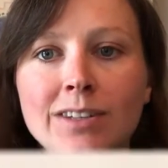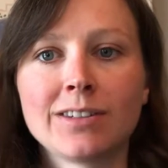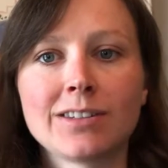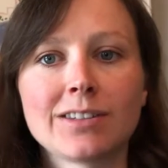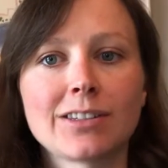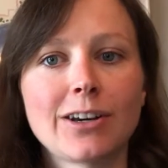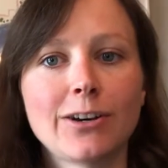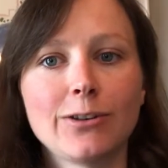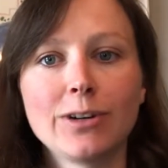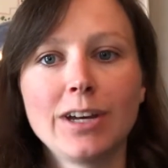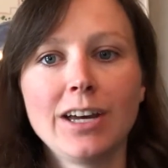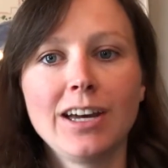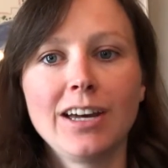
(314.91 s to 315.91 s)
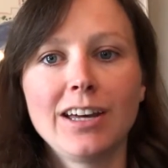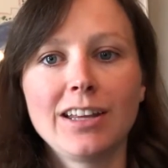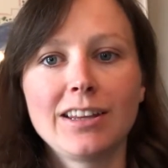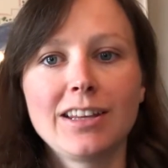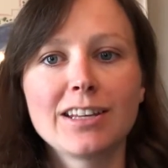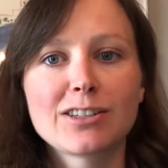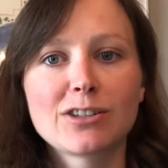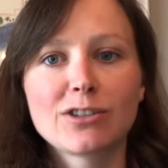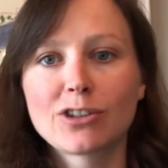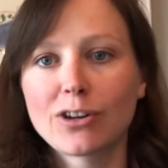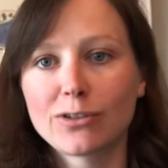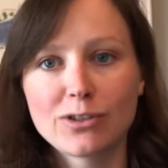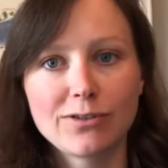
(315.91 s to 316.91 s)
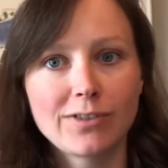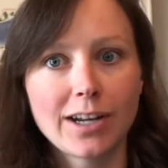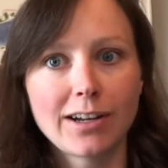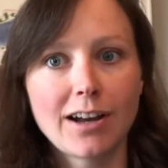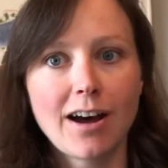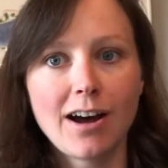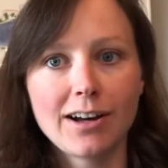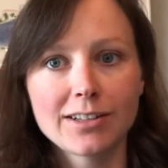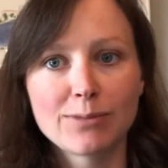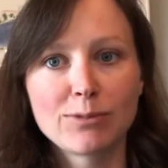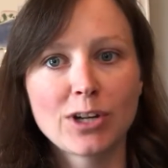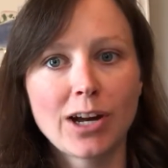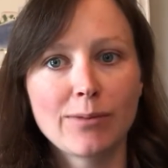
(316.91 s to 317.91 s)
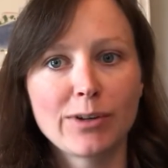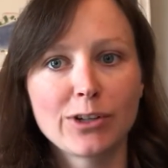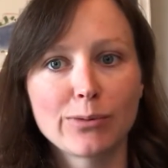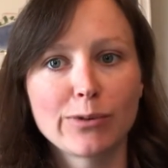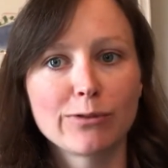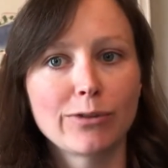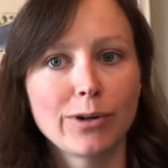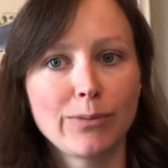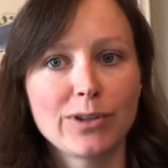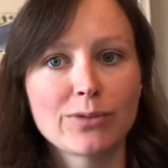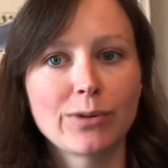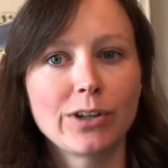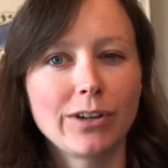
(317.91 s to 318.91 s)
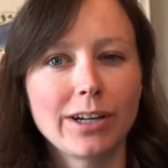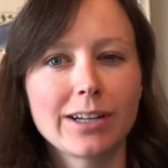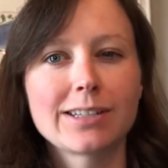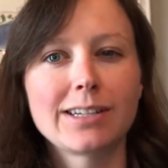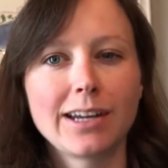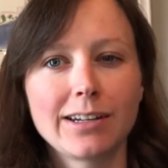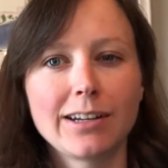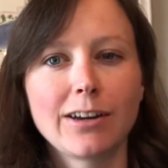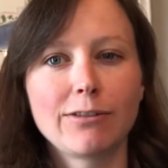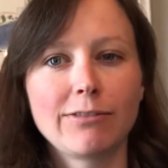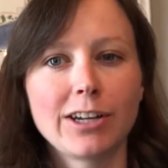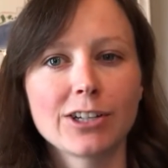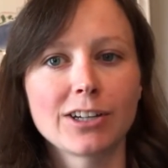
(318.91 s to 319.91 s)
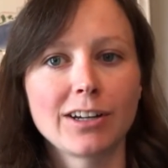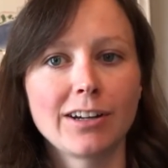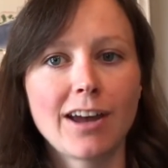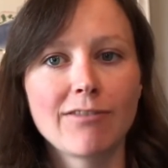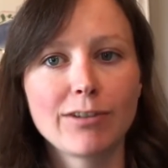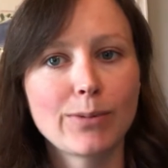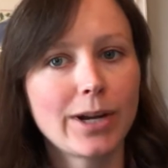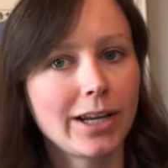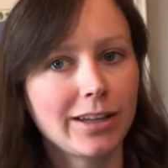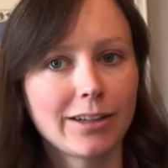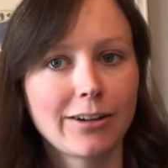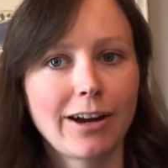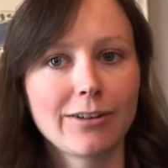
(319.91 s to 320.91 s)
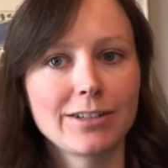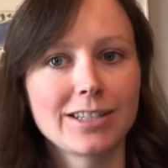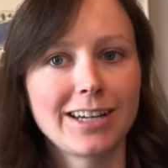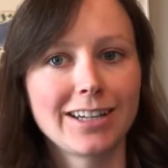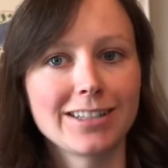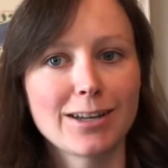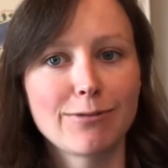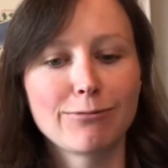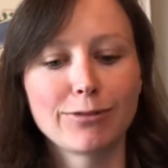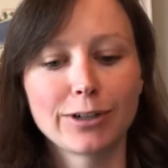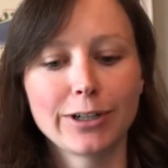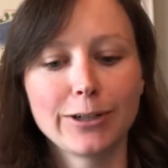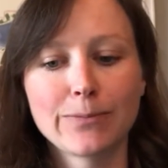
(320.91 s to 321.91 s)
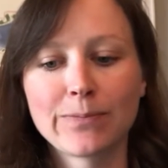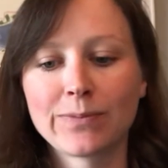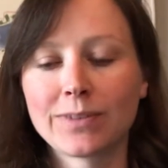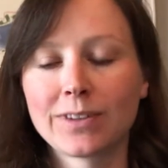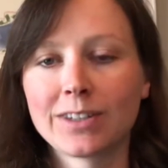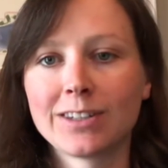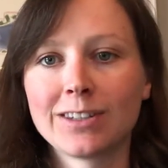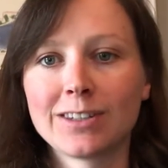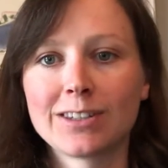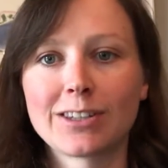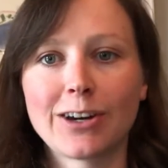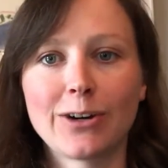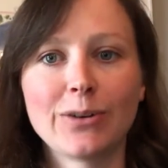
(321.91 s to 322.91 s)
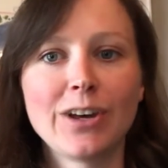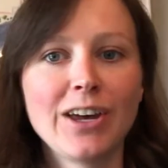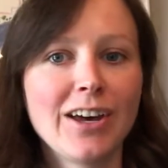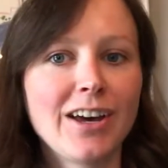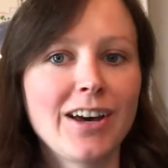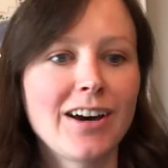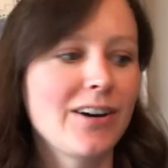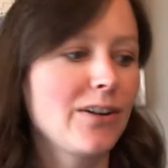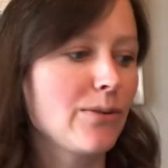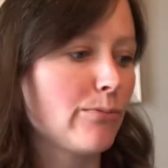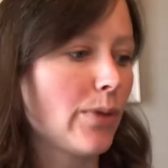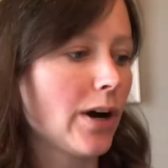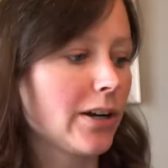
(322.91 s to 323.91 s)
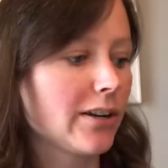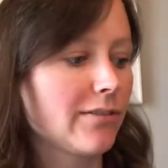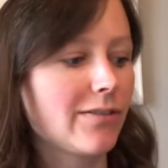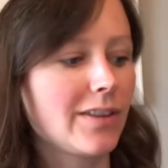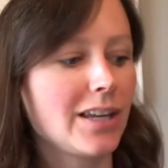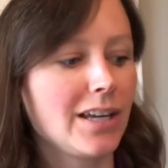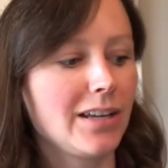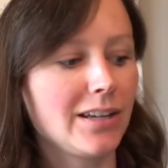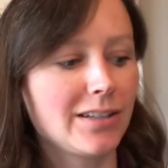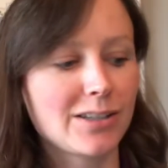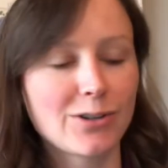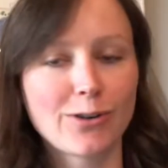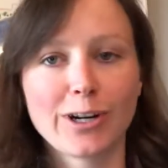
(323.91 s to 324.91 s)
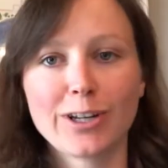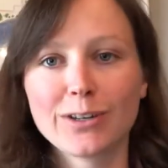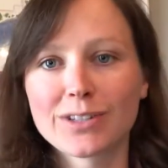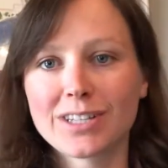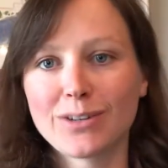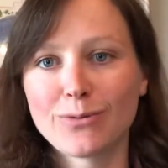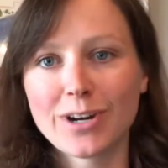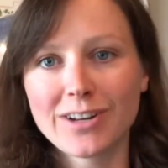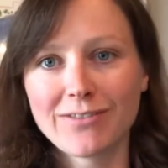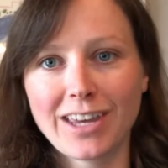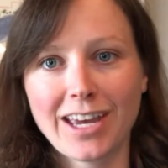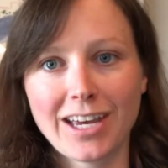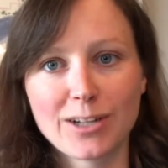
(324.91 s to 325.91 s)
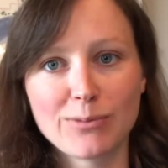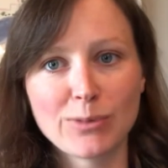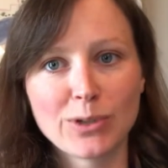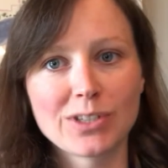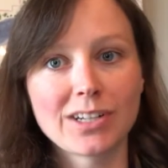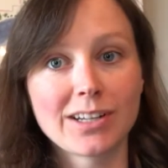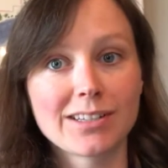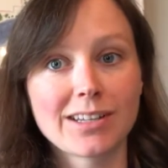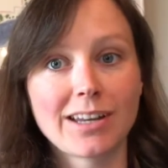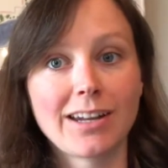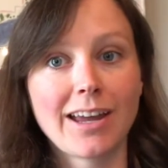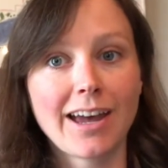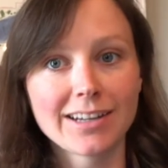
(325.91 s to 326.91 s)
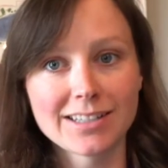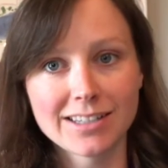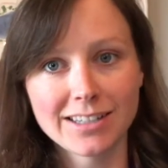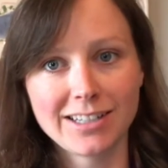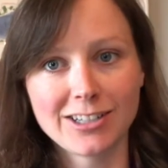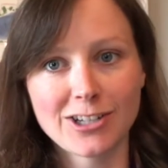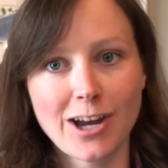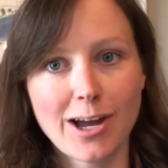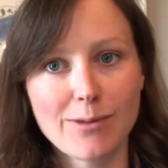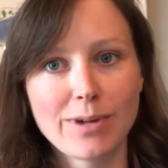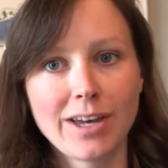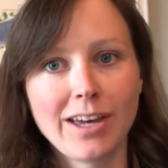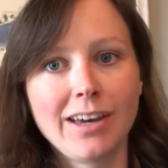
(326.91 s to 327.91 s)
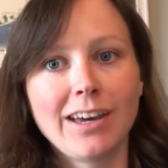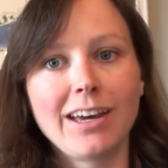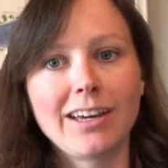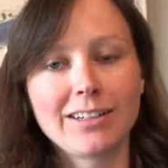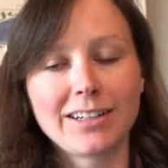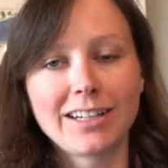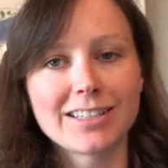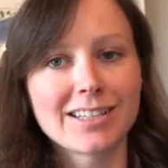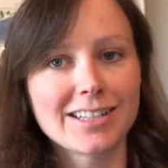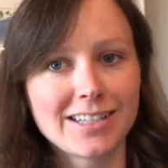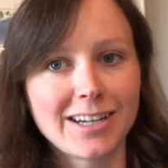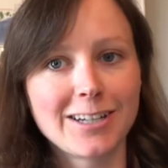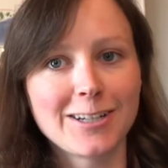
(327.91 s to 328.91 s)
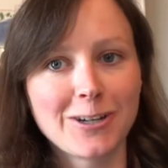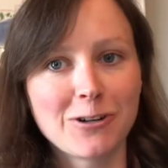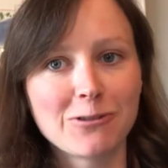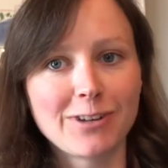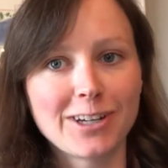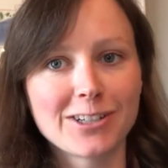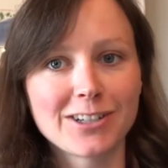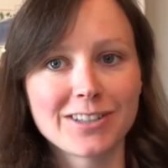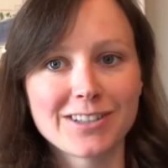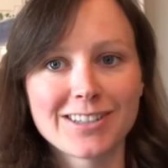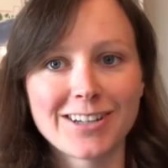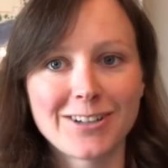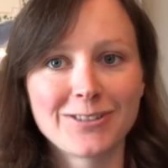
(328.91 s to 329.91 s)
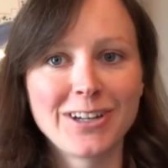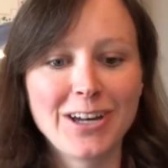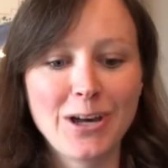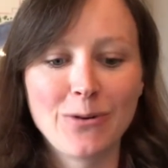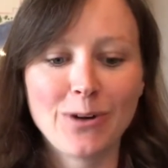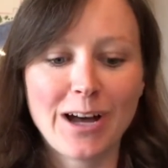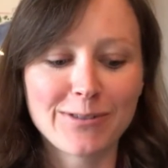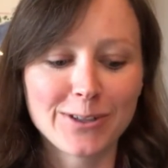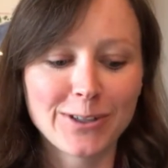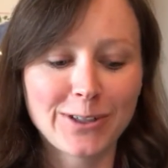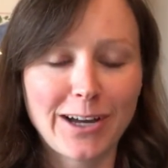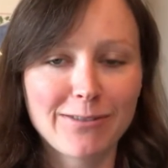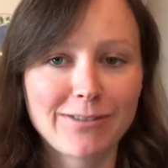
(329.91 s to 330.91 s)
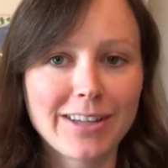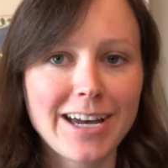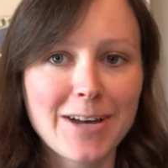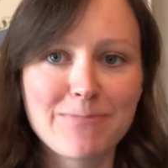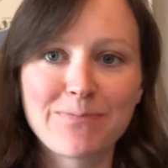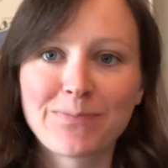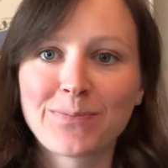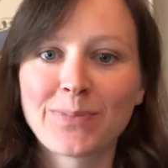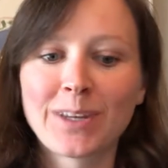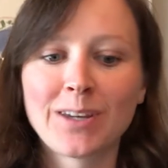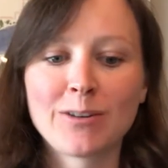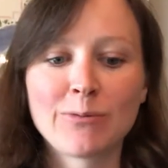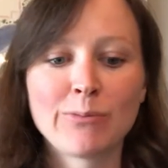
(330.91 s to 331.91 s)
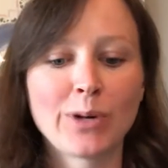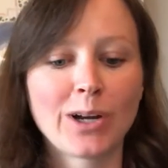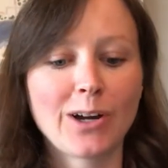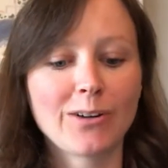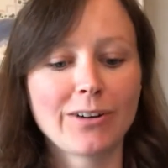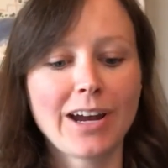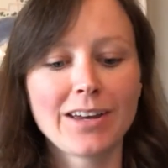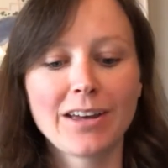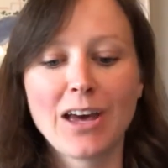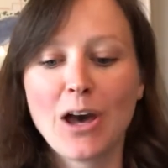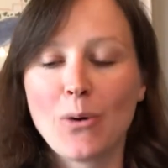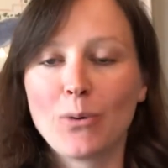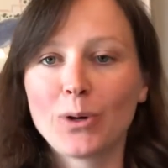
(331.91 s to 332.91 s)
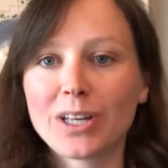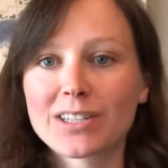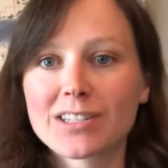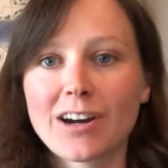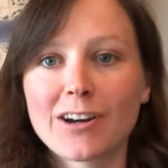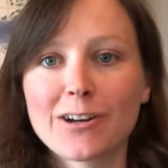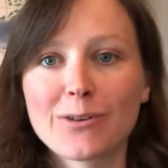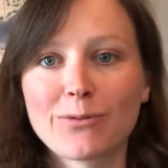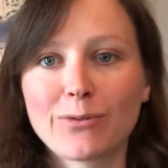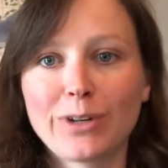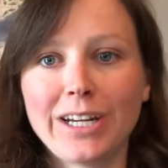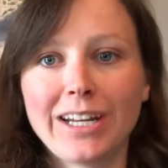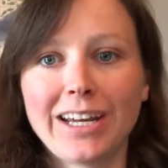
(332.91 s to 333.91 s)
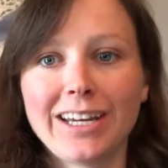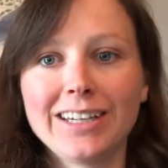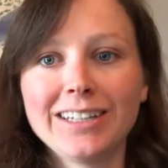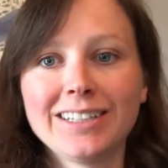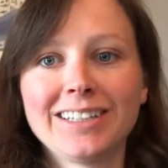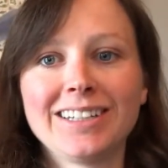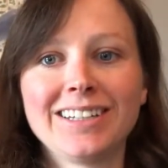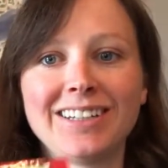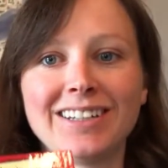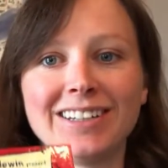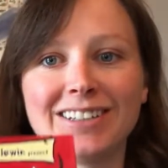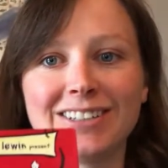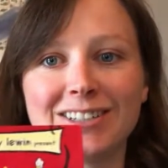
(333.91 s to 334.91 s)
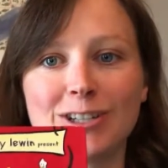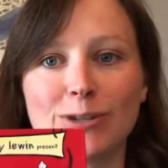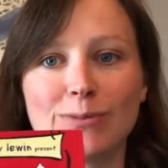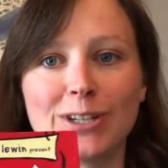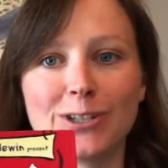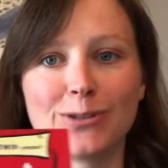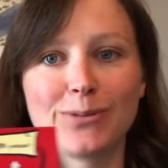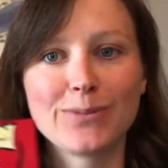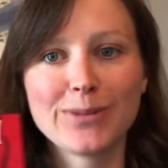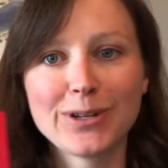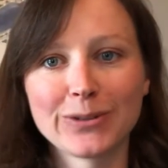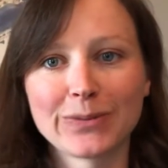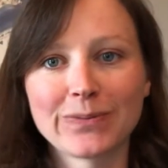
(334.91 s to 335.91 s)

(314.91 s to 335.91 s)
So this shows you've done an awesome job at your performance when you get a standing ovation and everybody in the crowd stands up for you. So part of the story, you'll see one of the animals does an excellent job and gets a standing ovation. So we'll have to look out for that. But all right, we'll get started reading Dooby Dooby Moo.